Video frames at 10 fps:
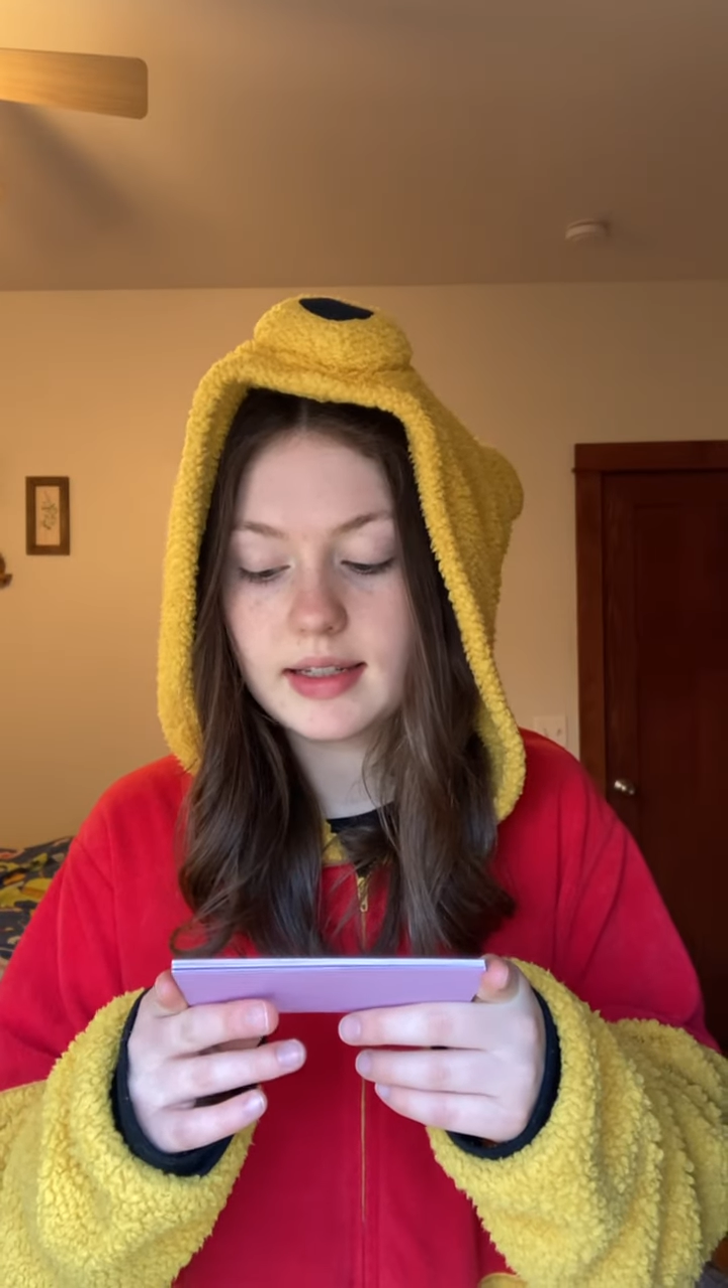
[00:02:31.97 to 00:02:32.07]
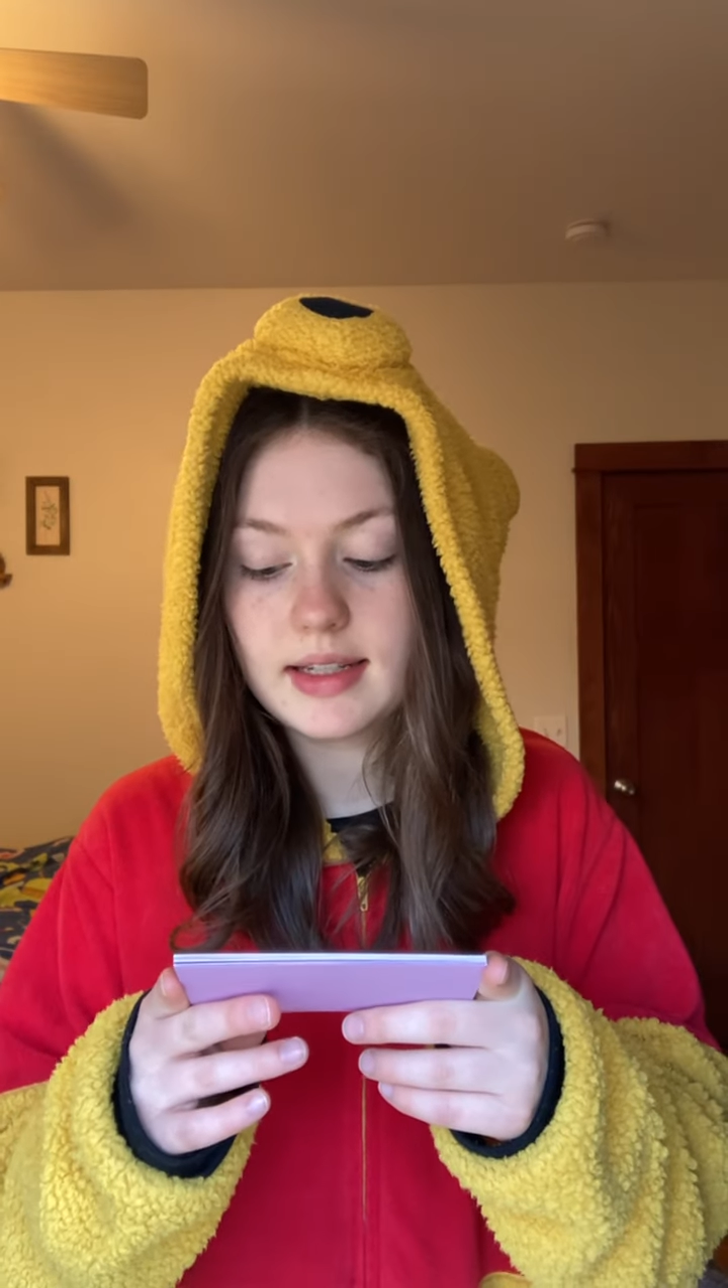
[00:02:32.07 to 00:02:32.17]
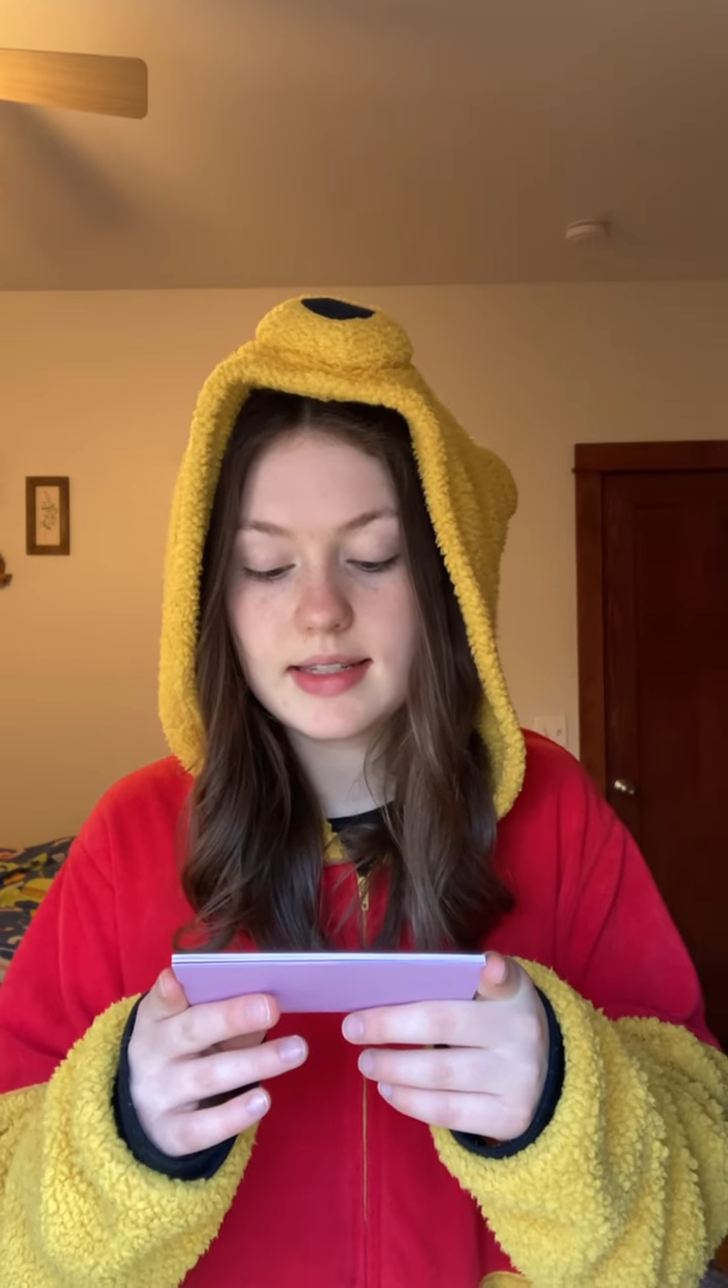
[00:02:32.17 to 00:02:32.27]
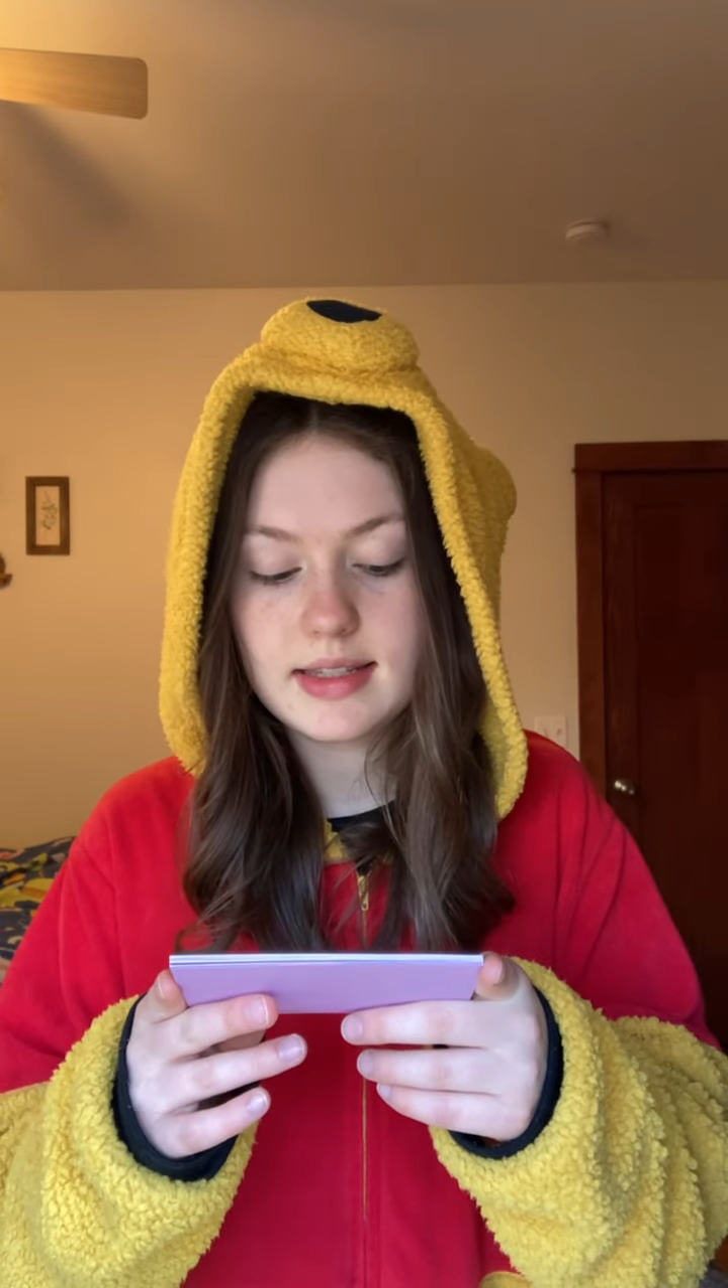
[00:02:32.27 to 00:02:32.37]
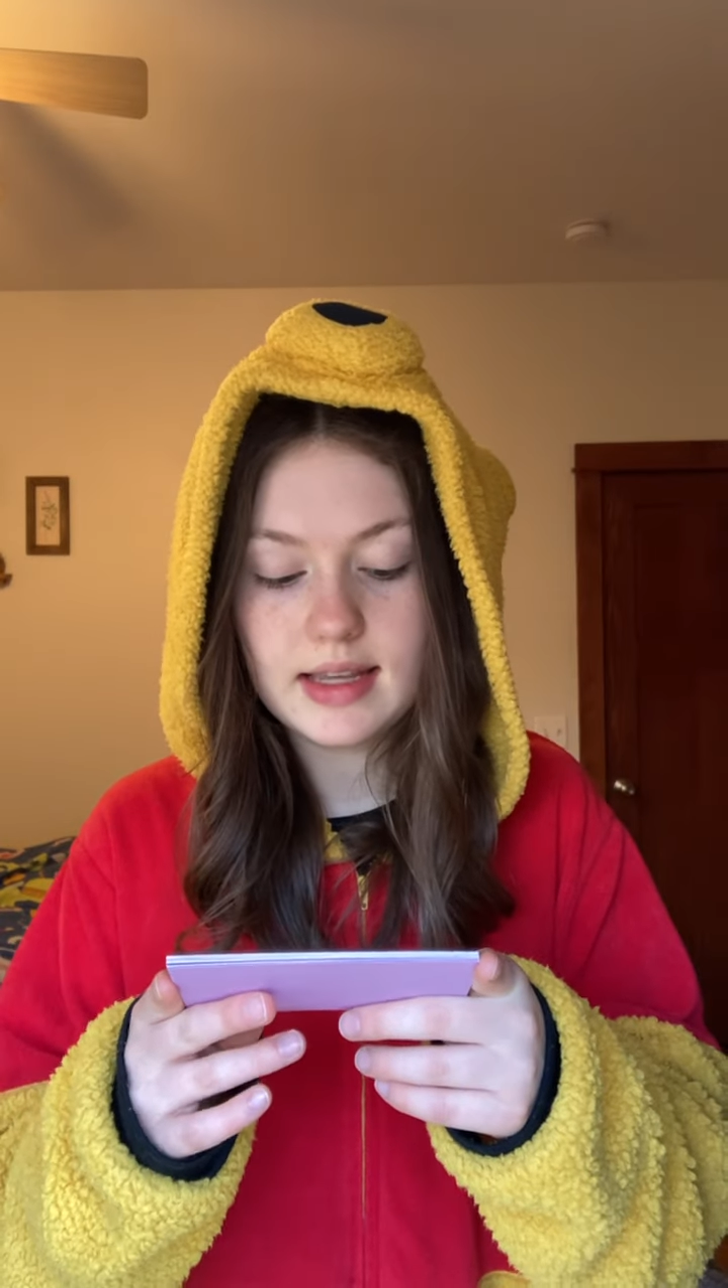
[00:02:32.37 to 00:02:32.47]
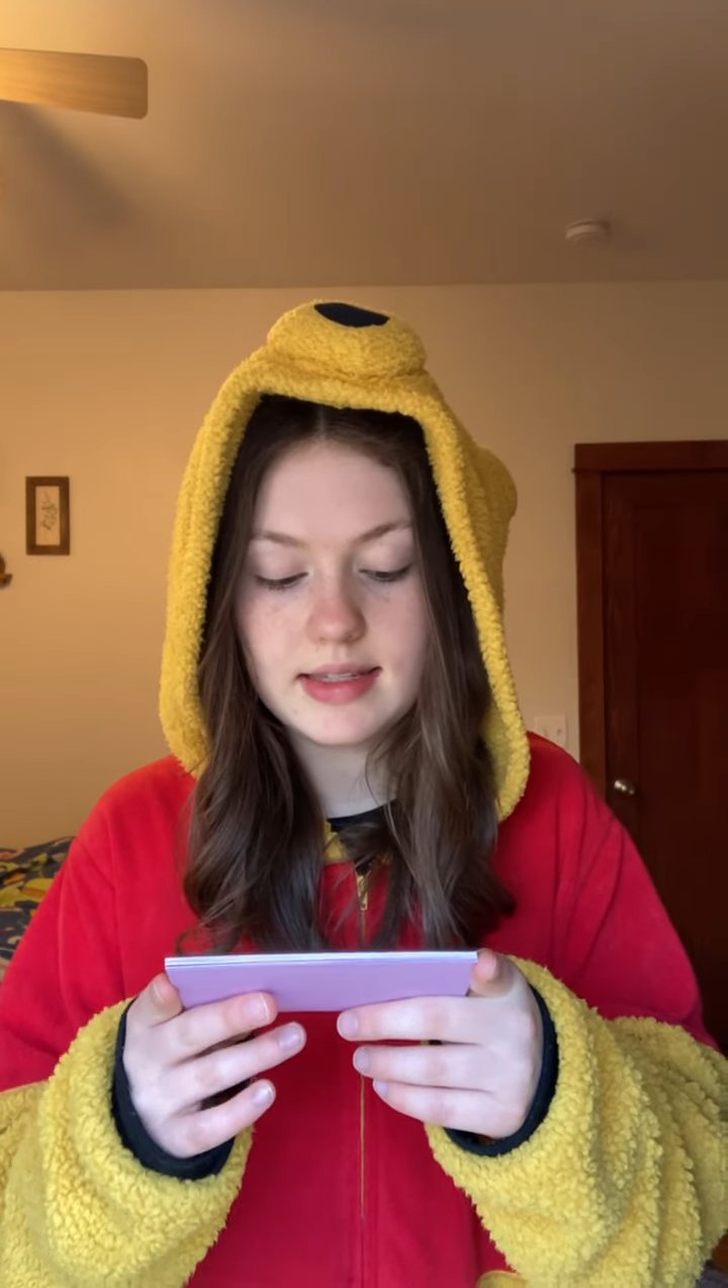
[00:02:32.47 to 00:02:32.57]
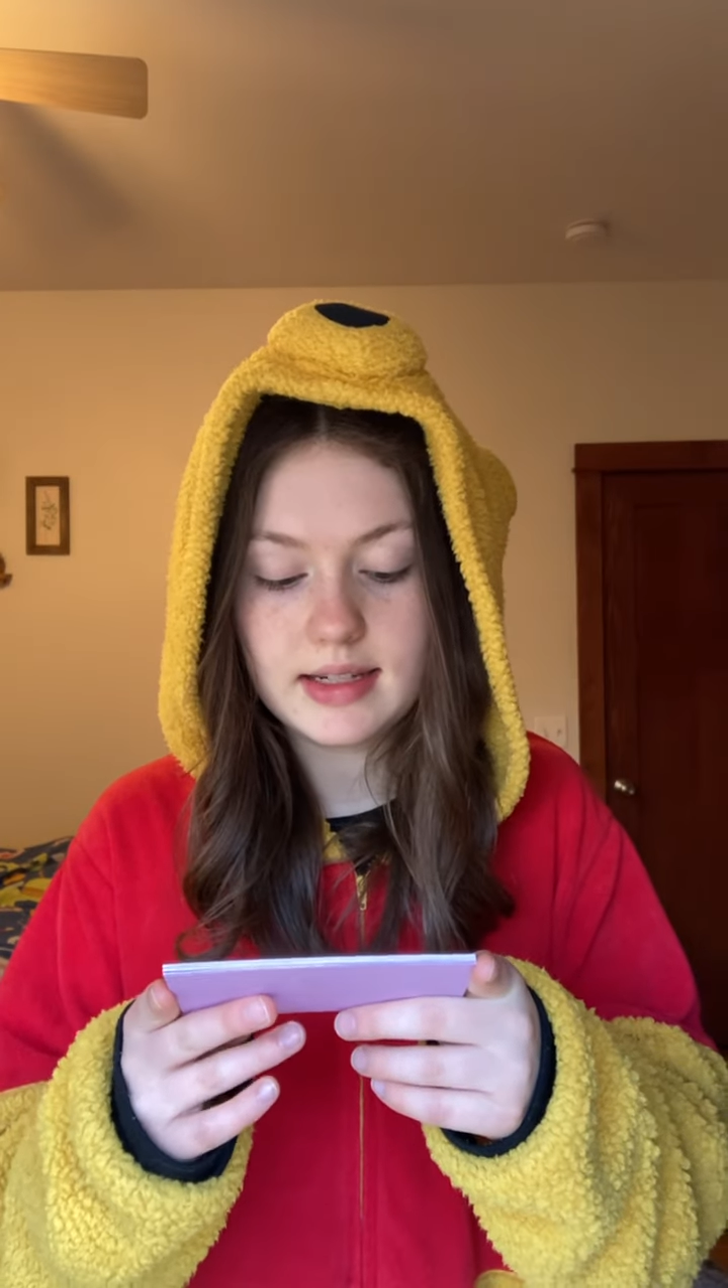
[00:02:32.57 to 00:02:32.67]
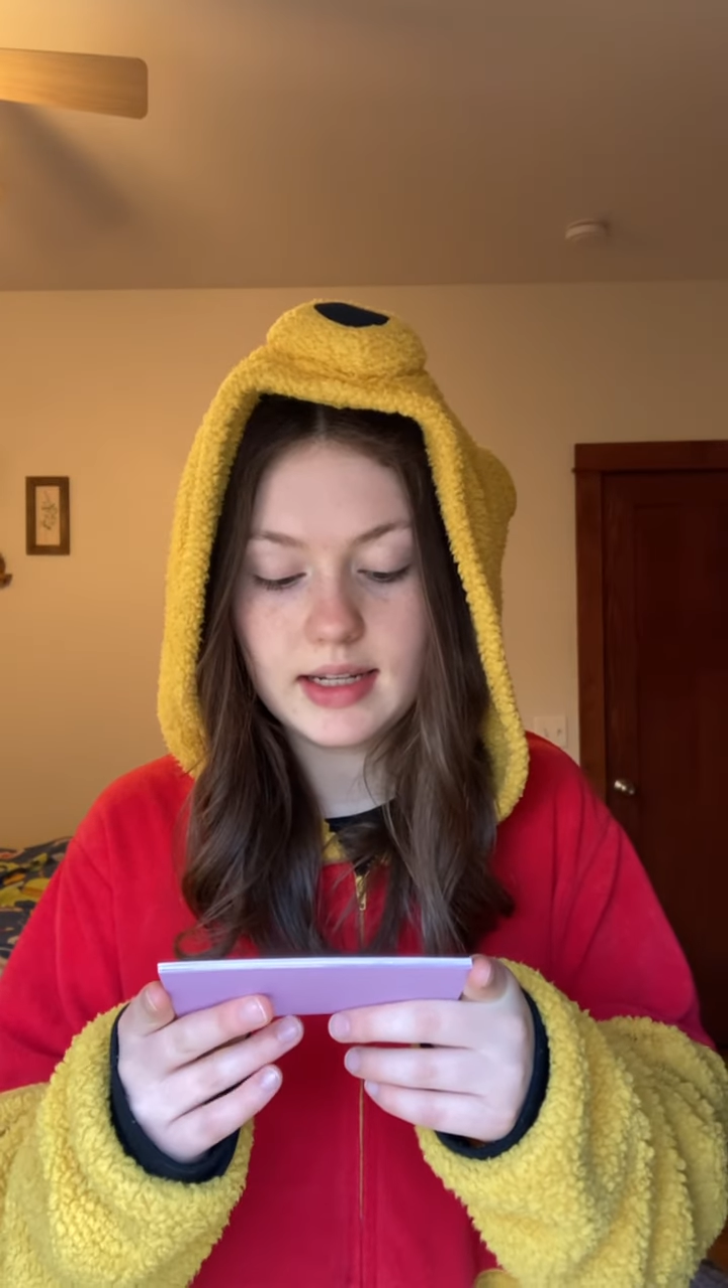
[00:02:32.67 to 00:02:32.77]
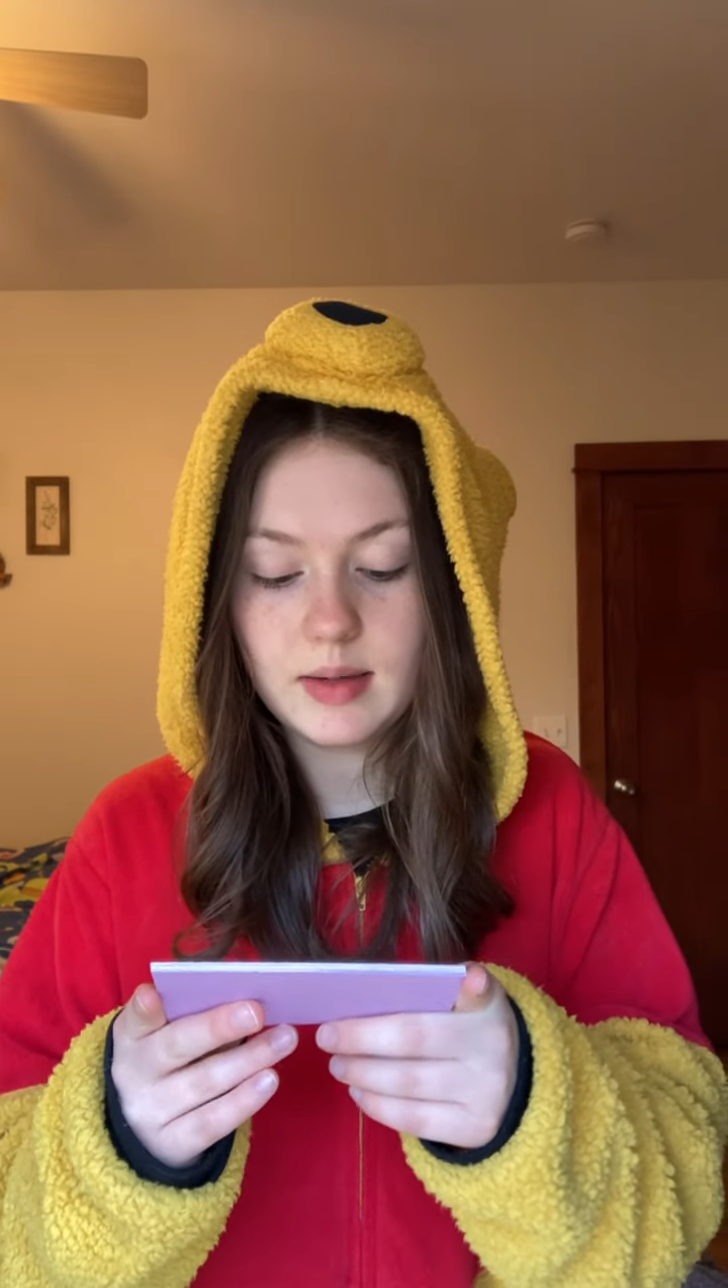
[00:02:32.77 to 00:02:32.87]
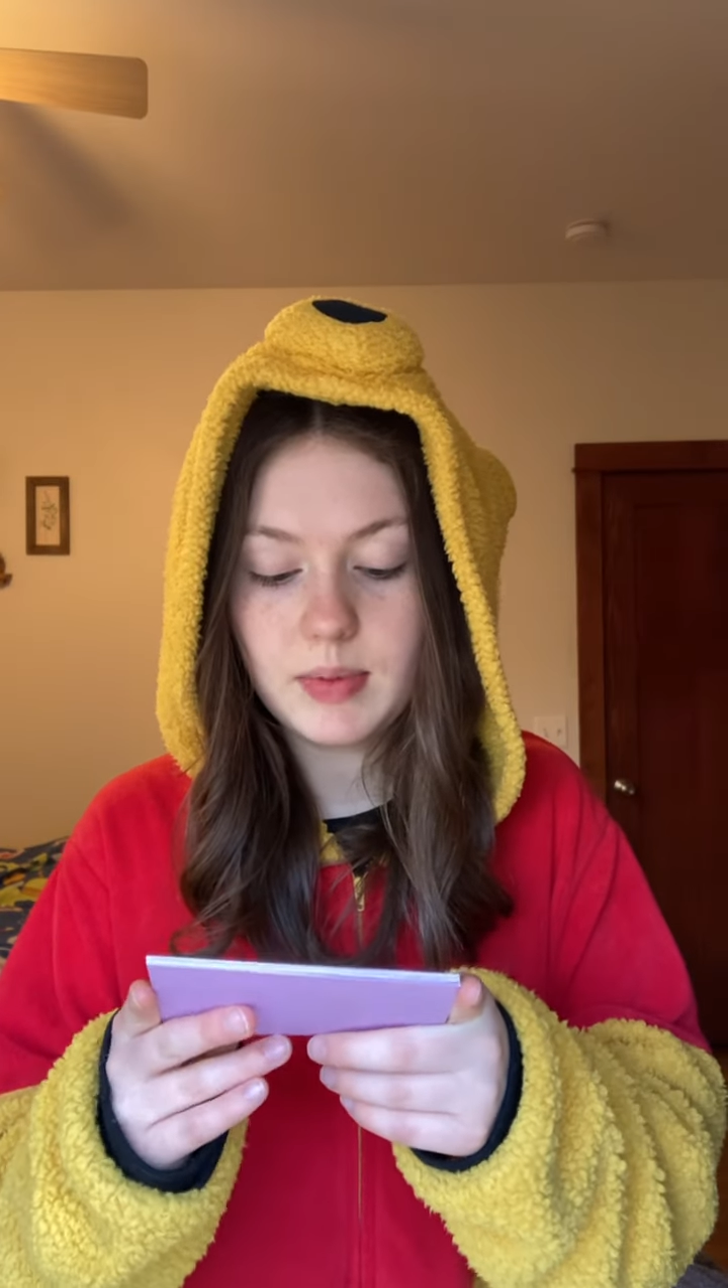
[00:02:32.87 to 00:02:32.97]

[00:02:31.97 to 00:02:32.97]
necessity